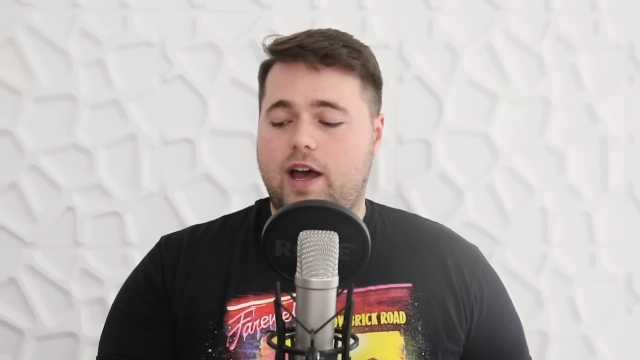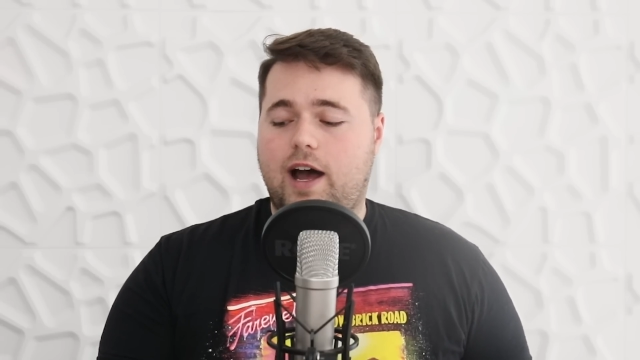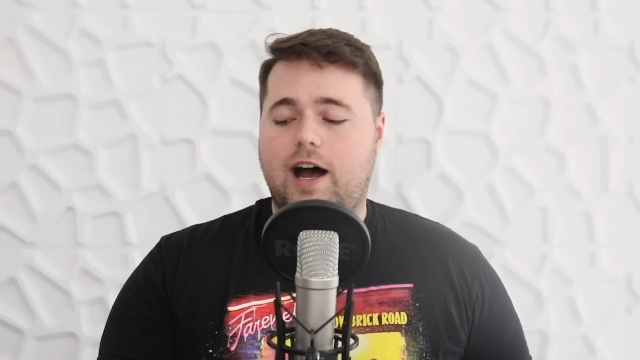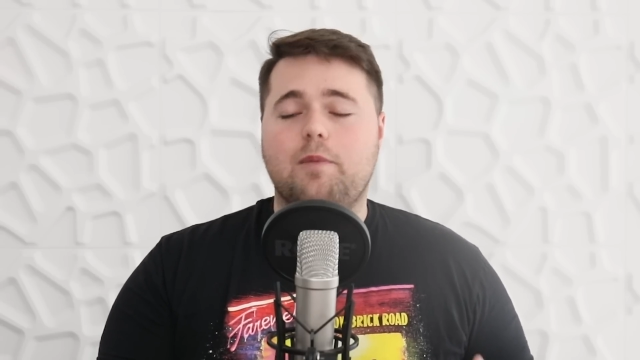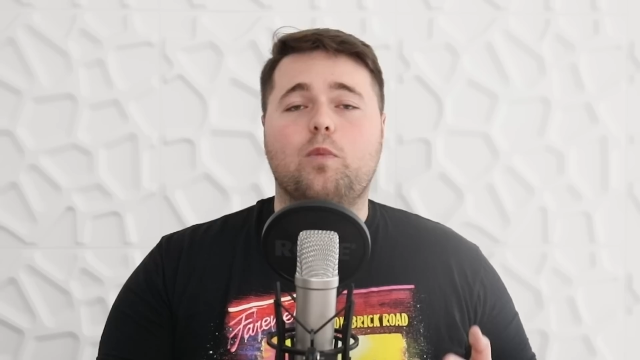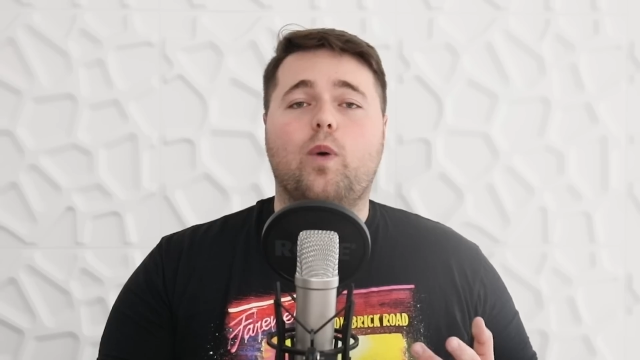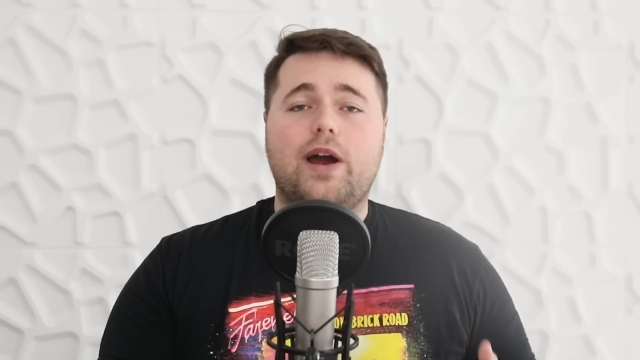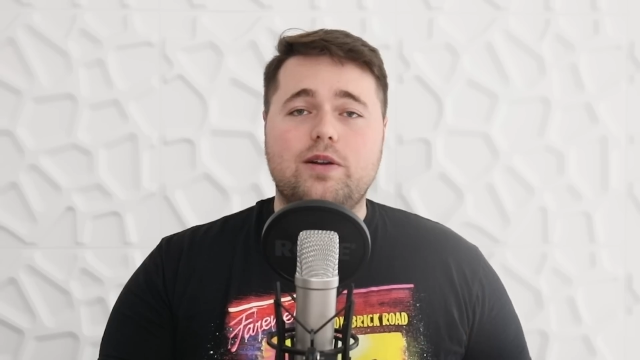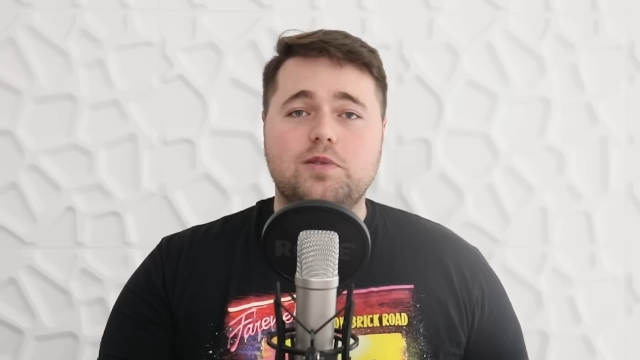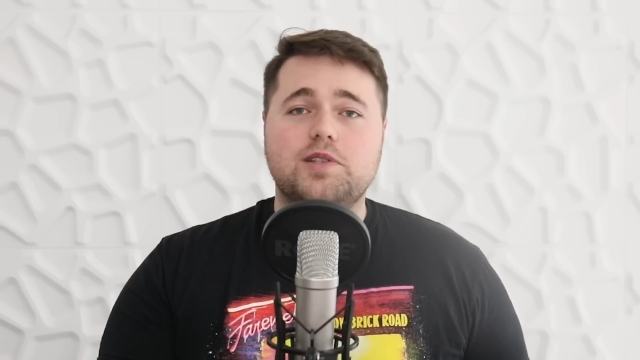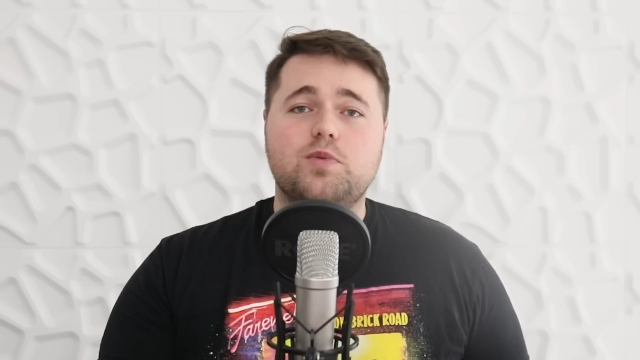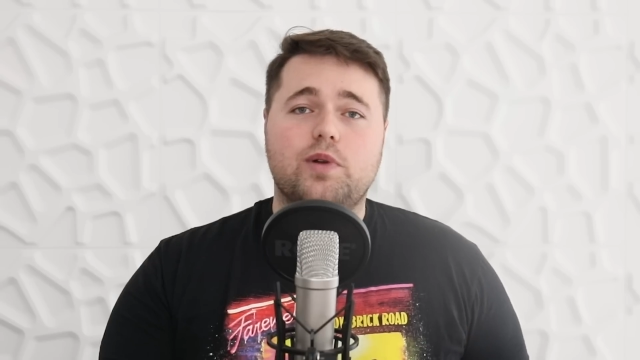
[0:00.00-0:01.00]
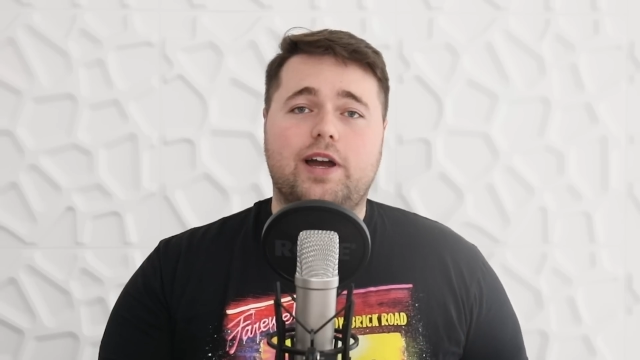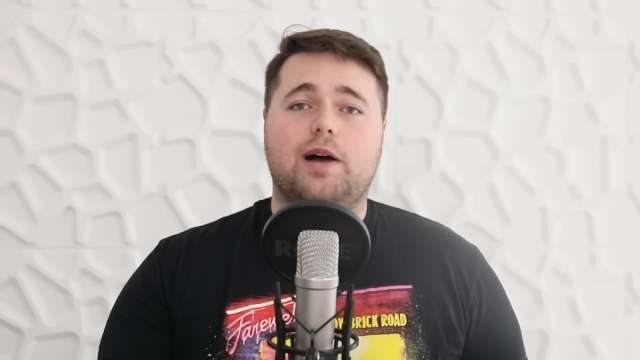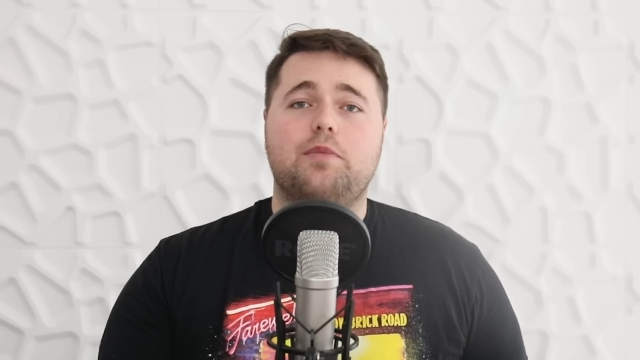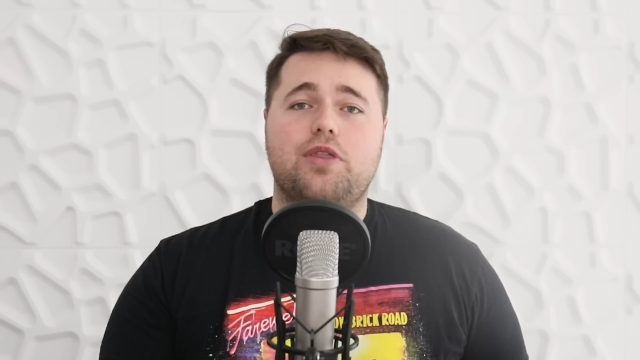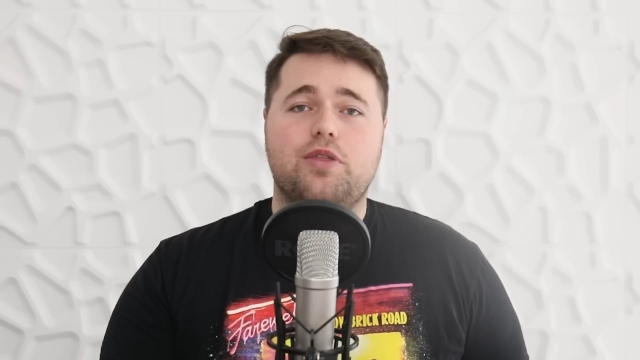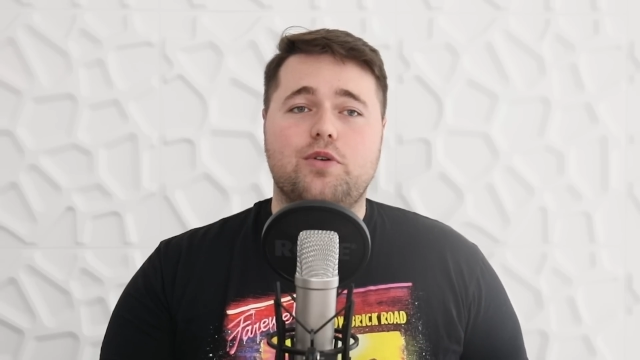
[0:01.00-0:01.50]
um, Wales will
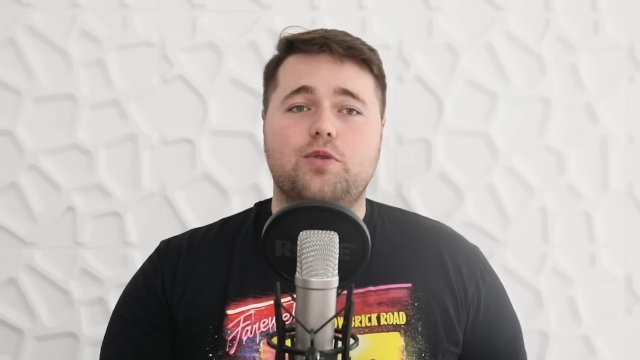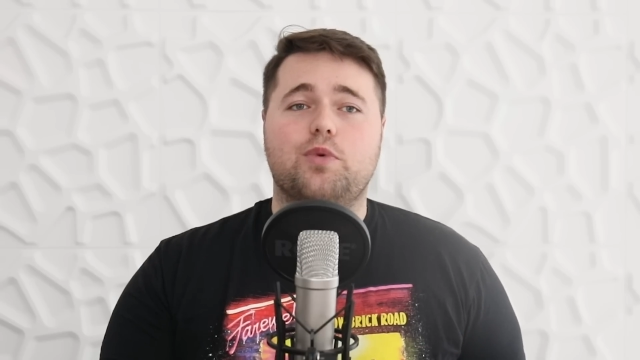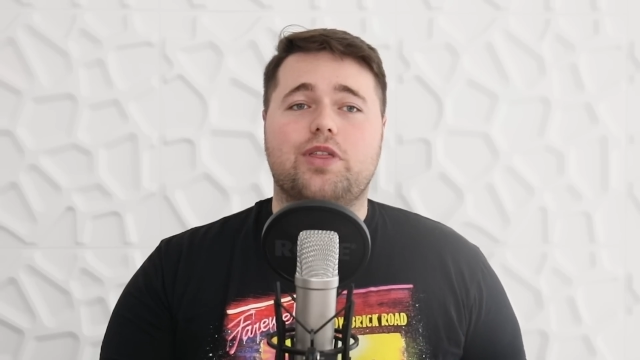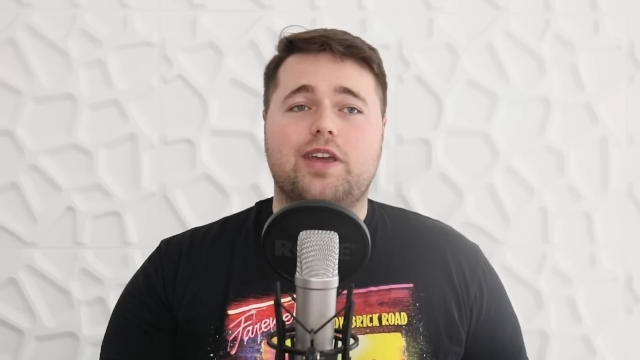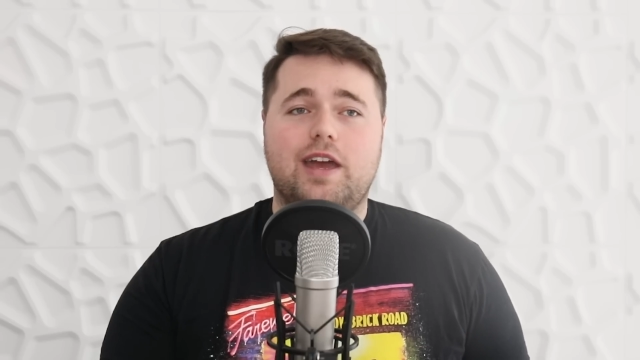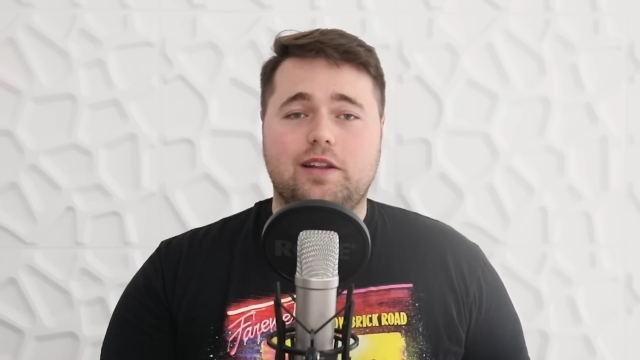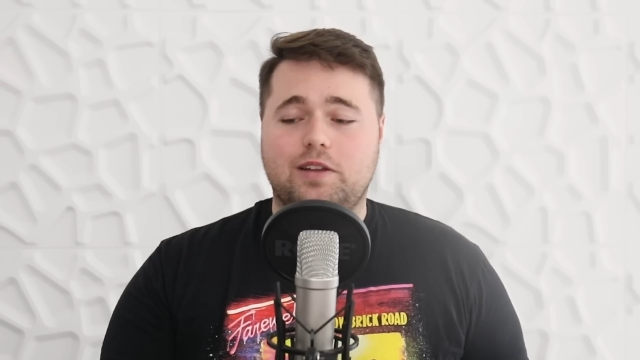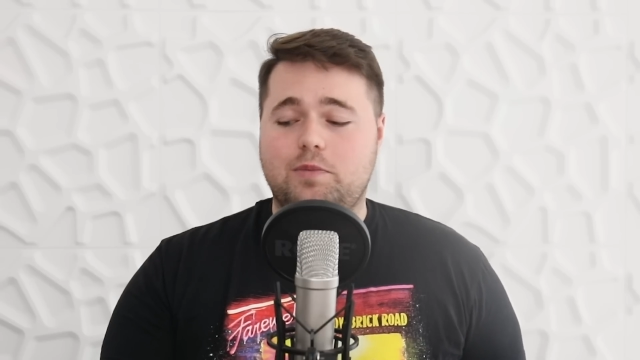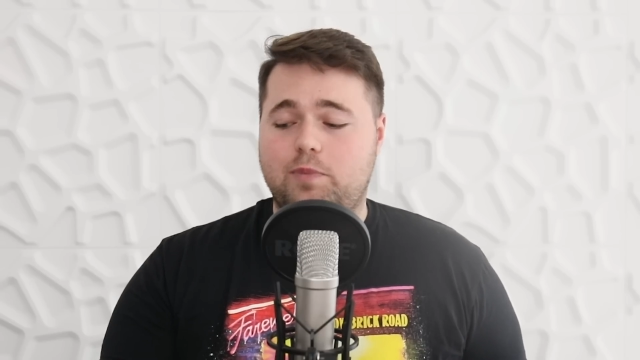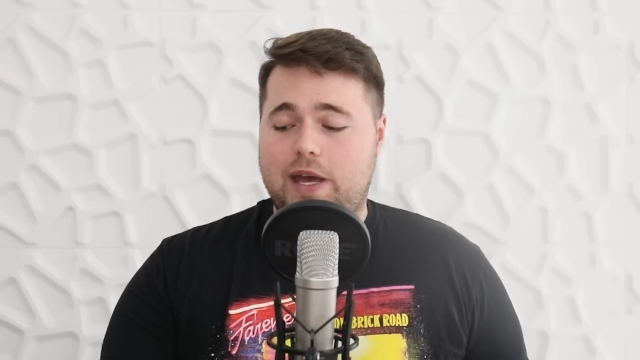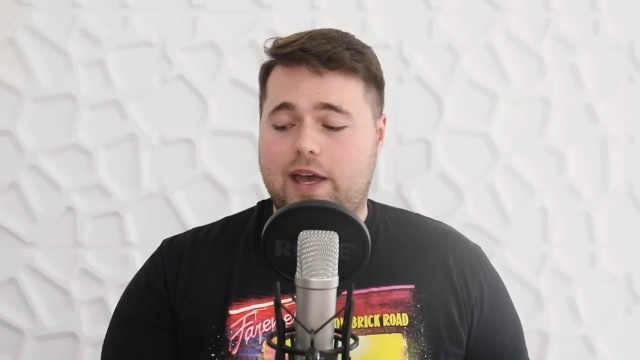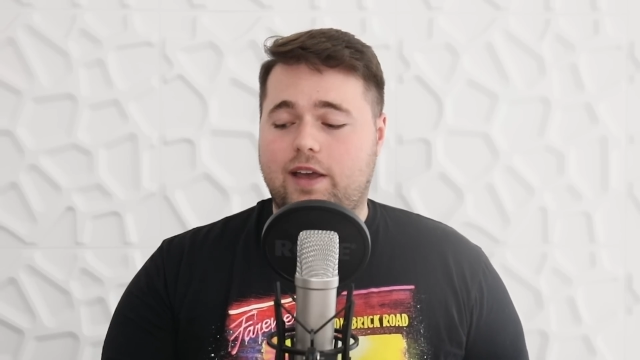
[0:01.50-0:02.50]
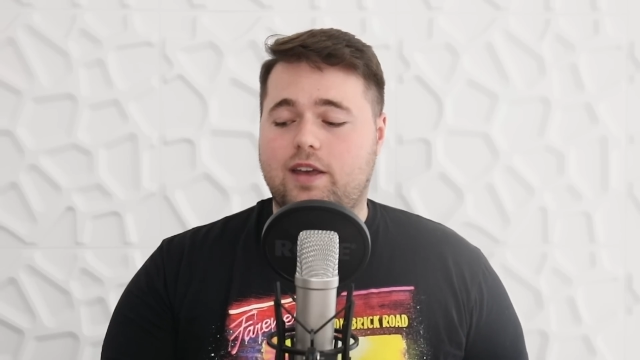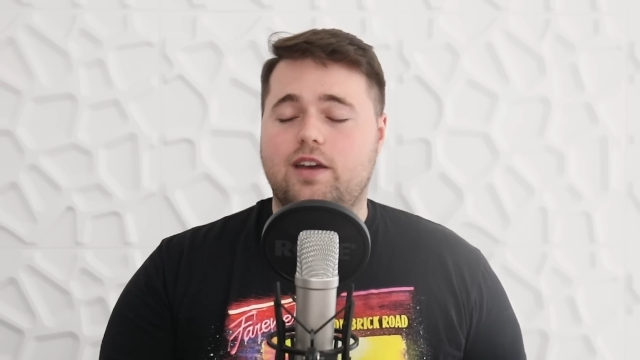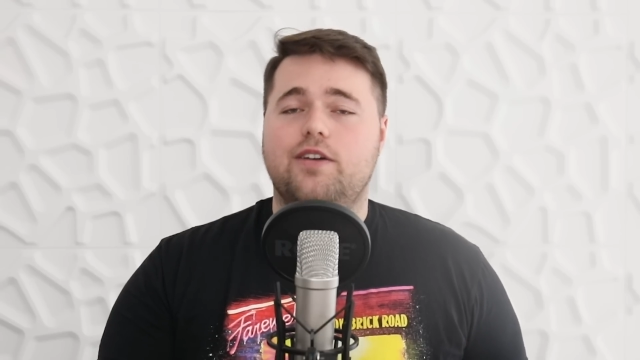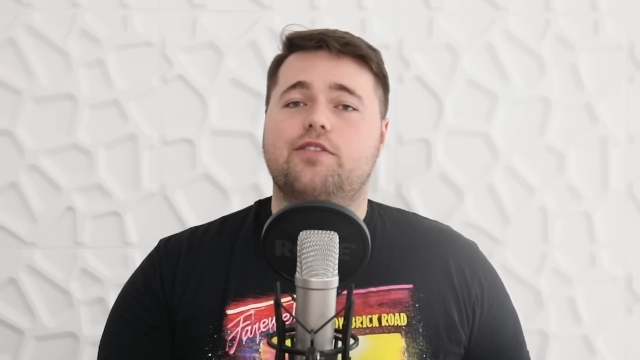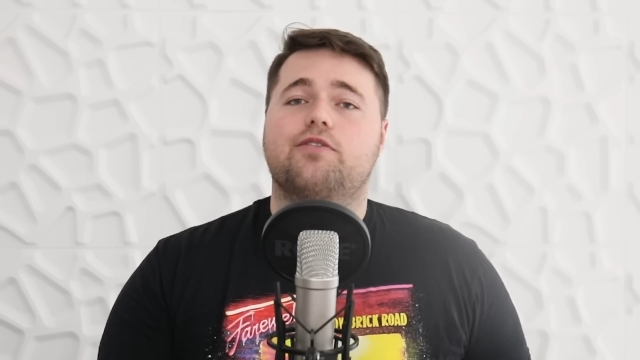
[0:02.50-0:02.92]
come third with Gatland back,